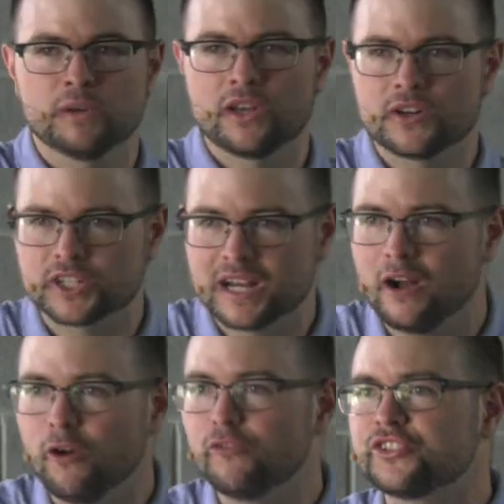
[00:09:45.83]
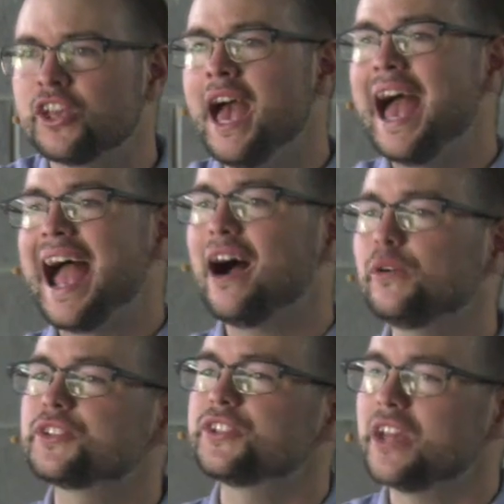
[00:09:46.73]
with ourselves
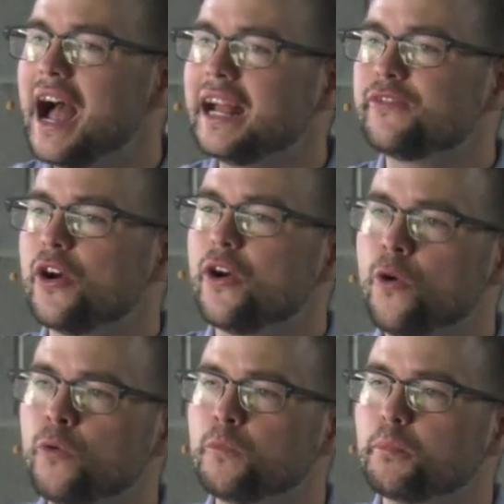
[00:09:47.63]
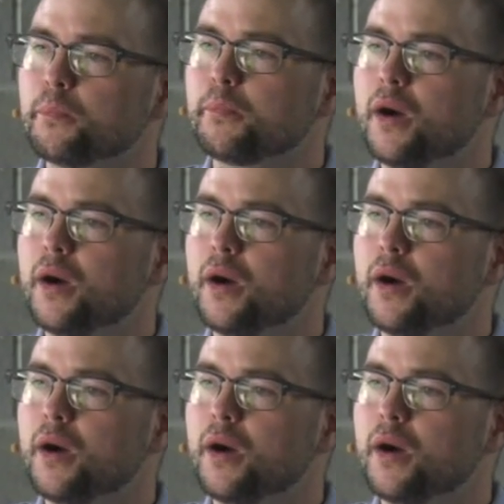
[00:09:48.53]
outside of our own